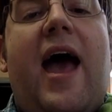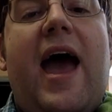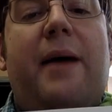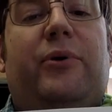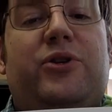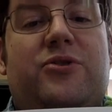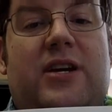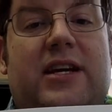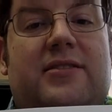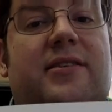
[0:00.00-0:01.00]
Apple
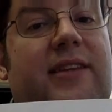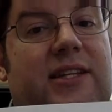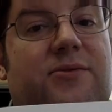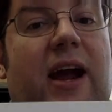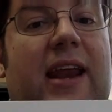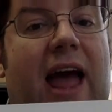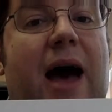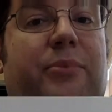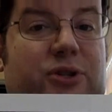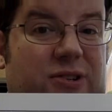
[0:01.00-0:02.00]
trees. That's right,
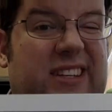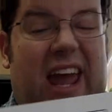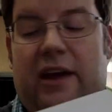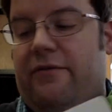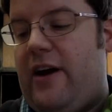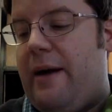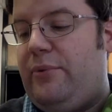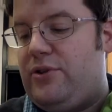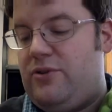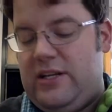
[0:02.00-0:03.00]
apple trees. A for
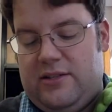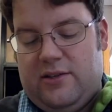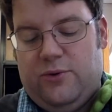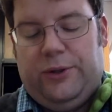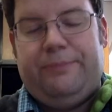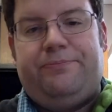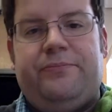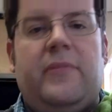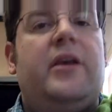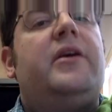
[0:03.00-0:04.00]
apple trees. Cool.
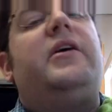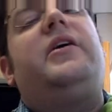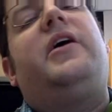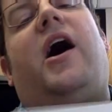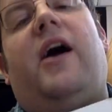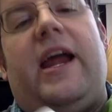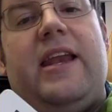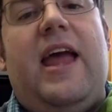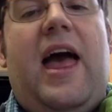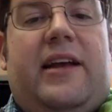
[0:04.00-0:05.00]
All right,
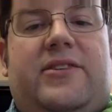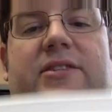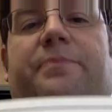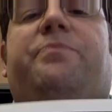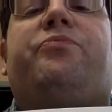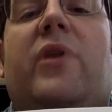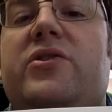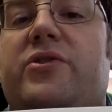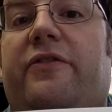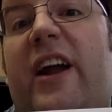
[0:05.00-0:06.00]
next.
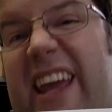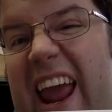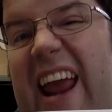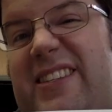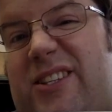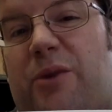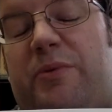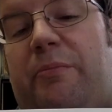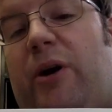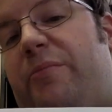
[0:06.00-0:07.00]
So Freddy ate, slurped,
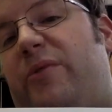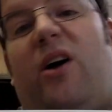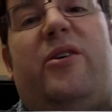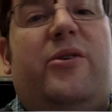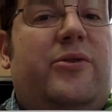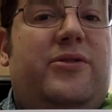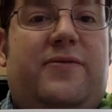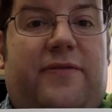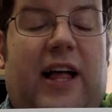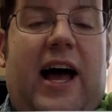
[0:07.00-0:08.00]
and burped all those
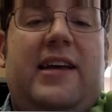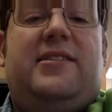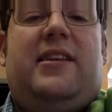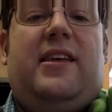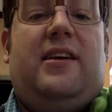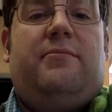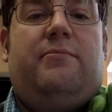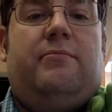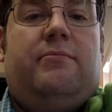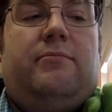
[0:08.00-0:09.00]
flies at the.
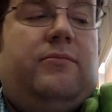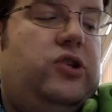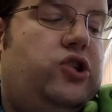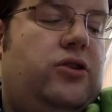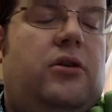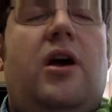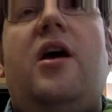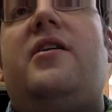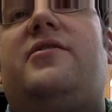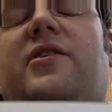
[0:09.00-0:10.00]
Shh.
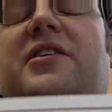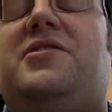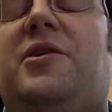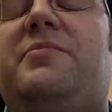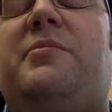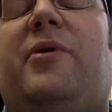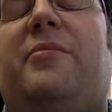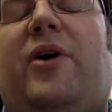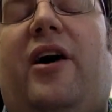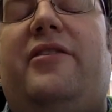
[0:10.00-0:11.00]
He slurped and
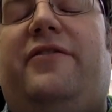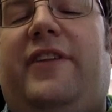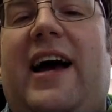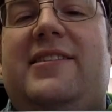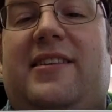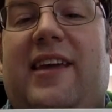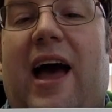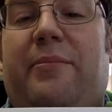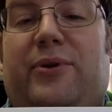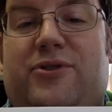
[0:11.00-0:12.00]
burped all the flies at the
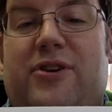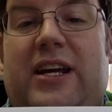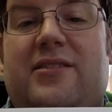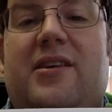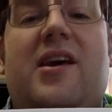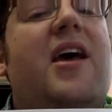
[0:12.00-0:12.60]
apple trees.